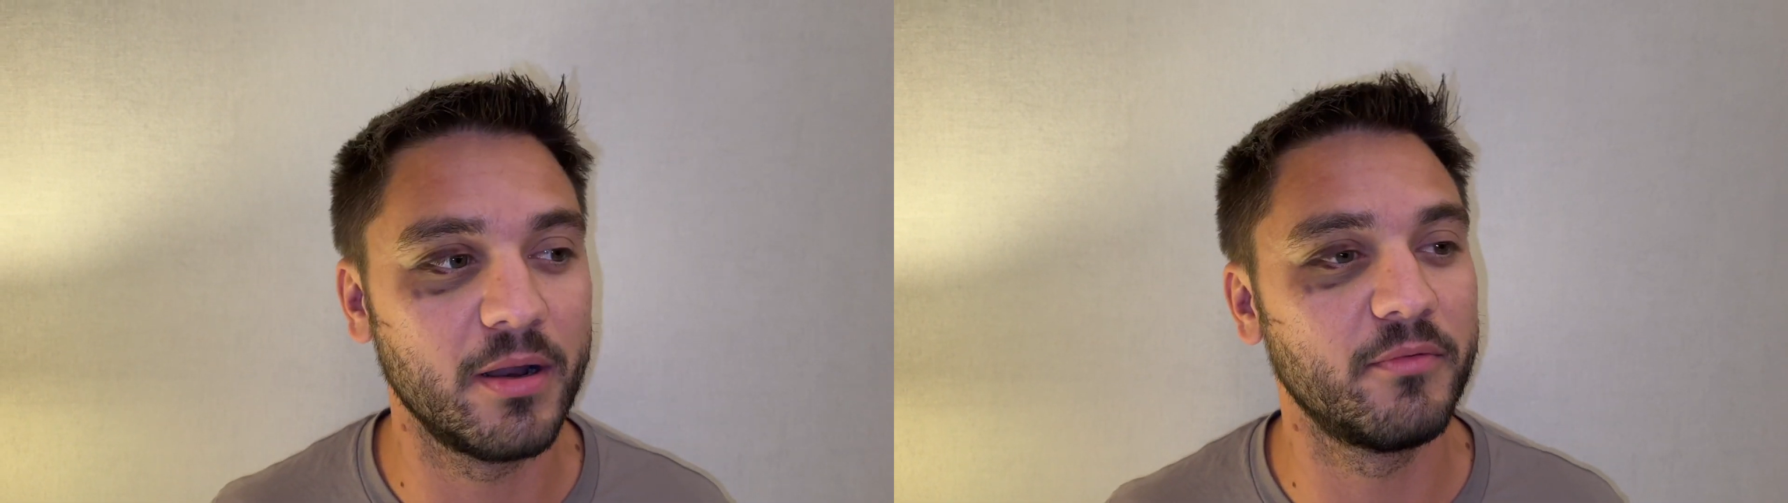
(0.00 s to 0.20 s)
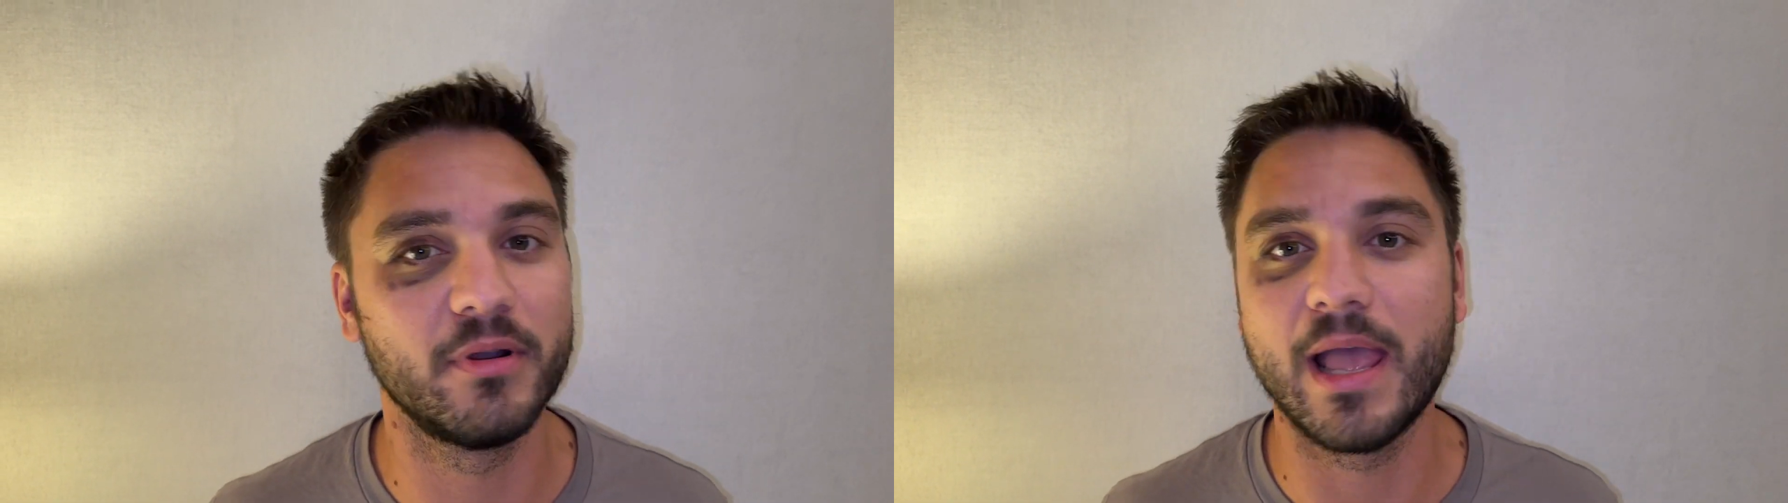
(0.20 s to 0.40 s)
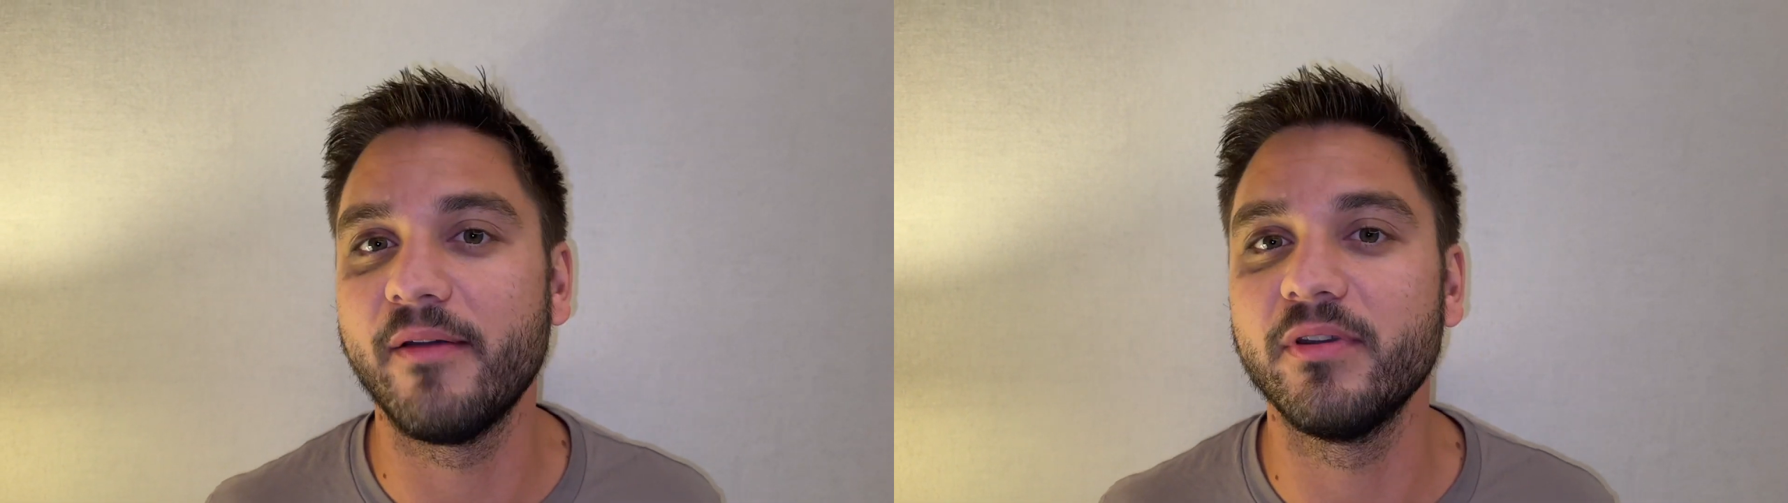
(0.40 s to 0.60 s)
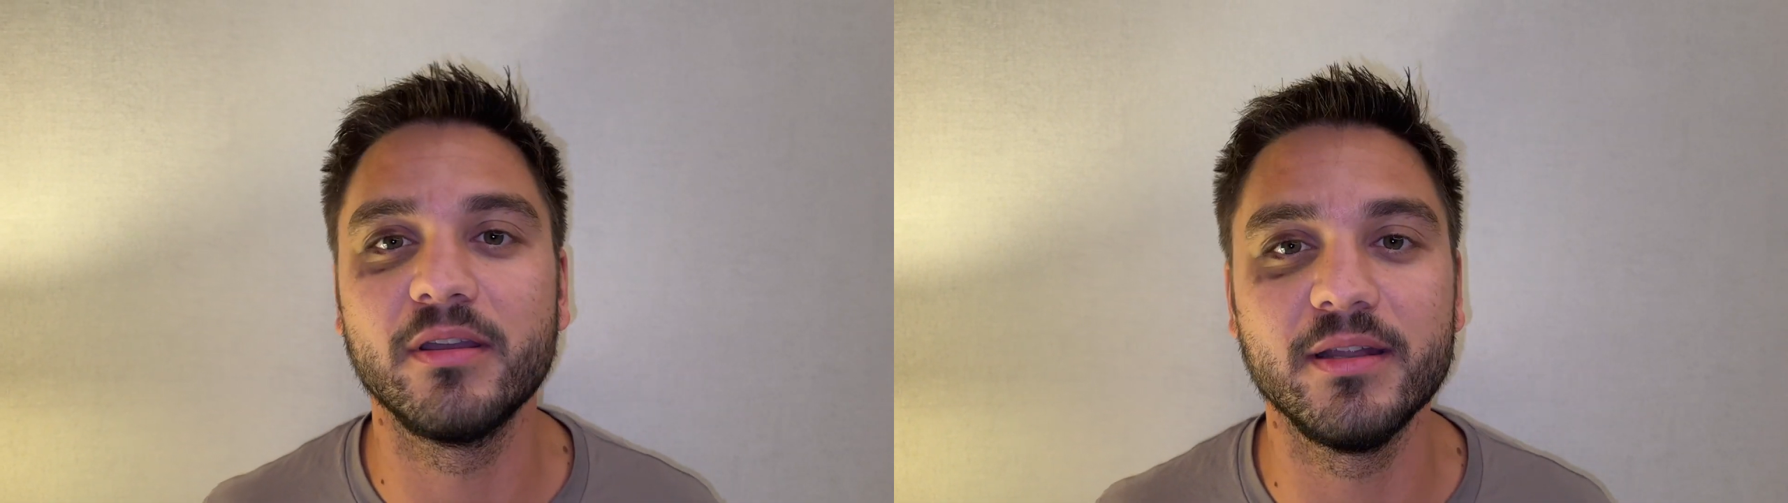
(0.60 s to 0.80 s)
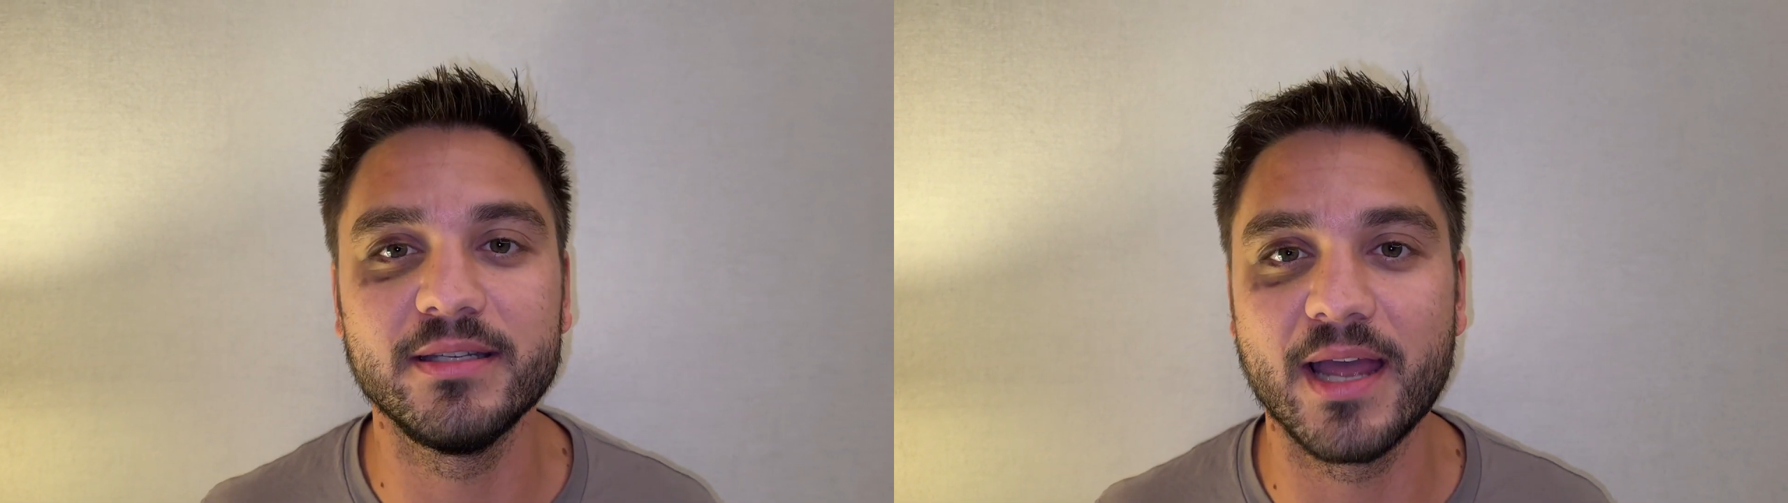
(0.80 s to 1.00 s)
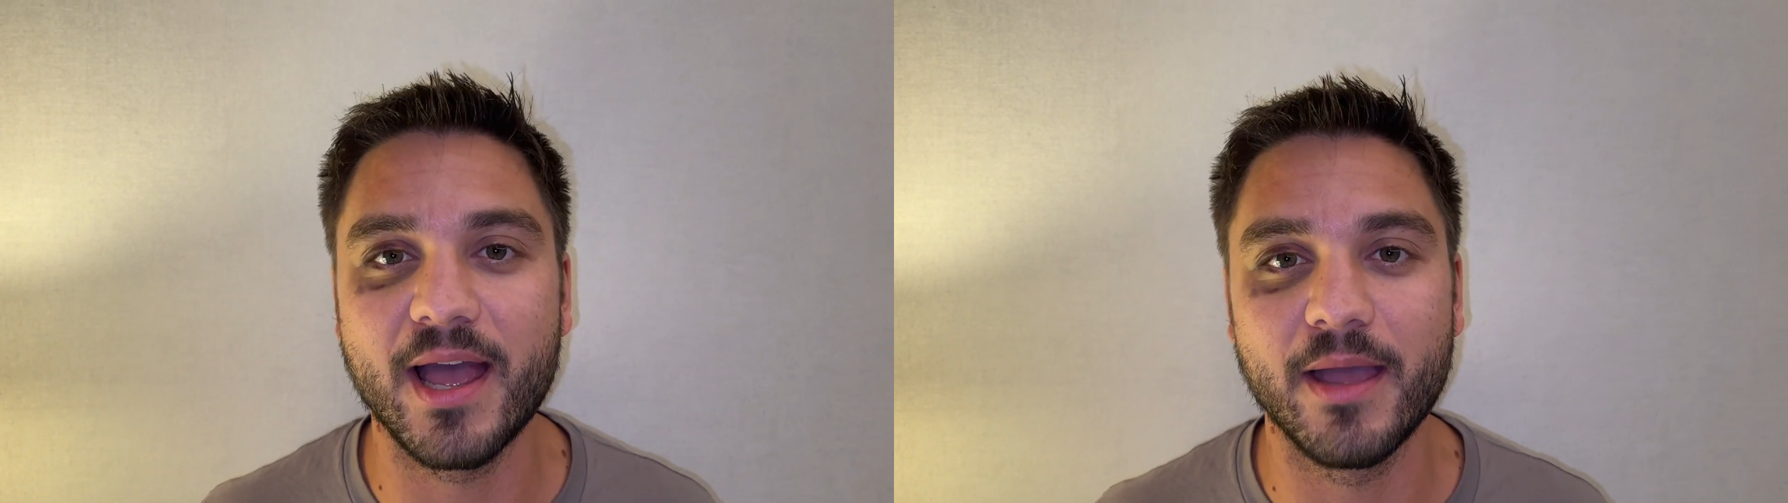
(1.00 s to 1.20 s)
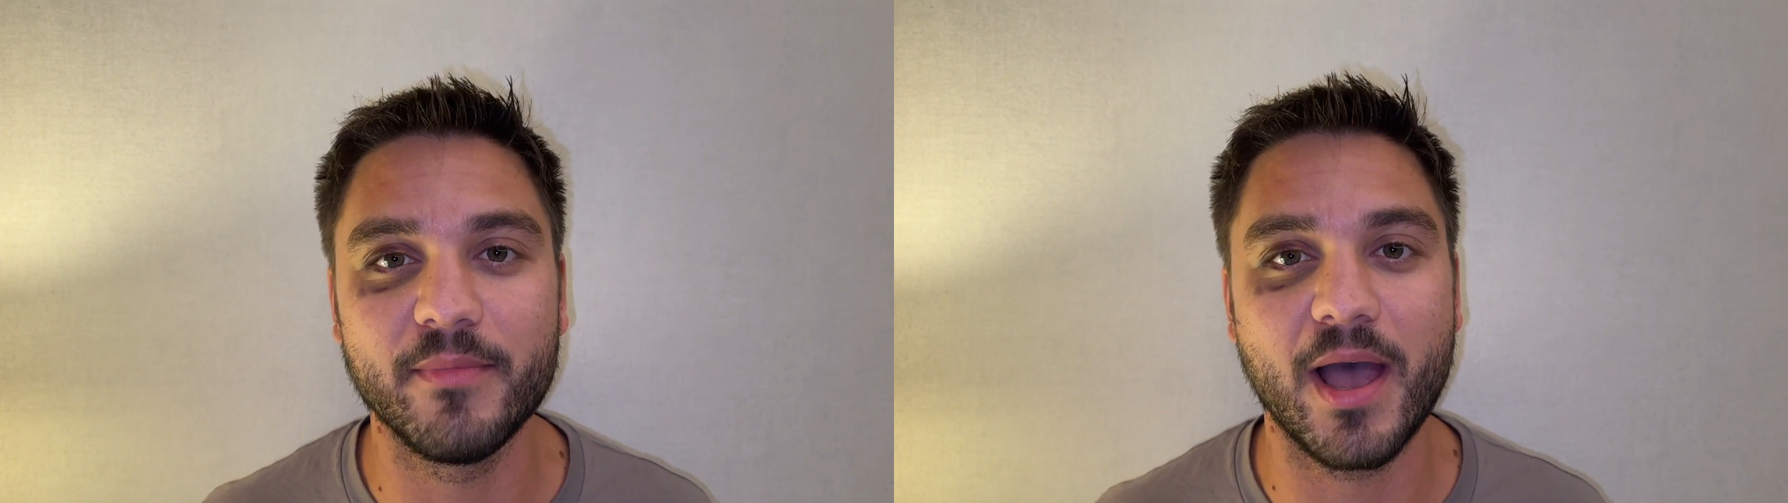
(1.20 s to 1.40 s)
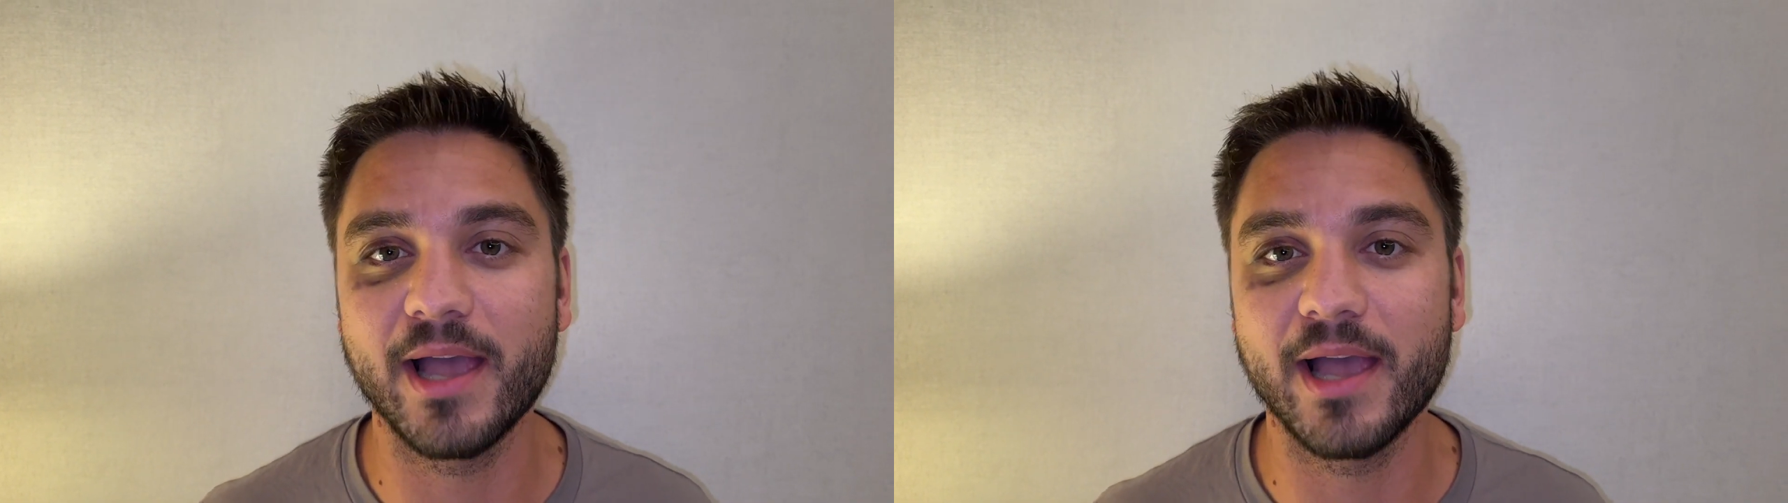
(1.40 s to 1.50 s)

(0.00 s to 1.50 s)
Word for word: and we're having a good time.